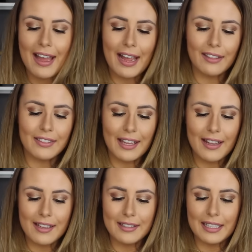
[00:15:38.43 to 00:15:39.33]
And
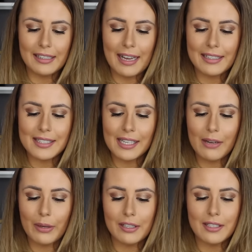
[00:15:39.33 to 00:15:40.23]
then the last thing
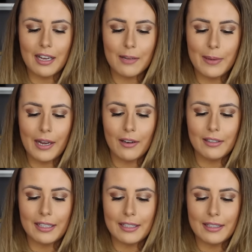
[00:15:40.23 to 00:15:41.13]
I want to talk
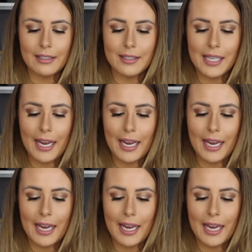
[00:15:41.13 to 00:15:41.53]
about is